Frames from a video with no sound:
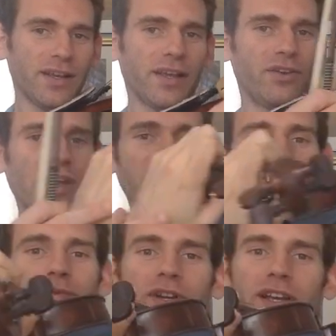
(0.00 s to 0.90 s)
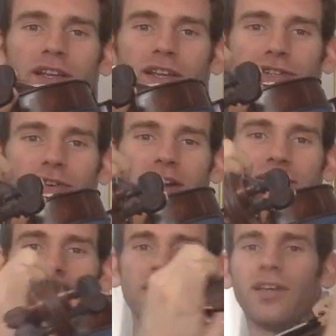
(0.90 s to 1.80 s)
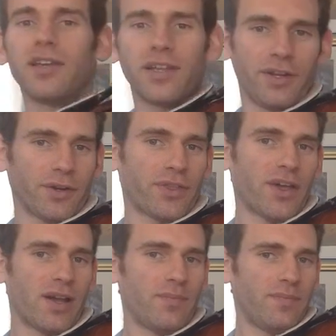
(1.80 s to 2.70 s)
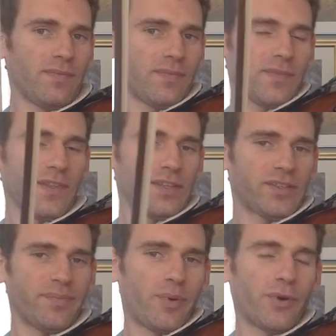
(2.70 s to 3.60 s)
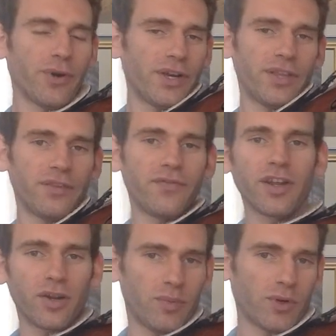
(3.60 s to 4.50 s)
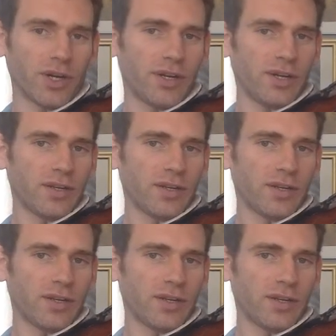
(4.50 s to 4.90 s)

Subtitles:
and you have to really trust that your thumb is supporting the fingerboard,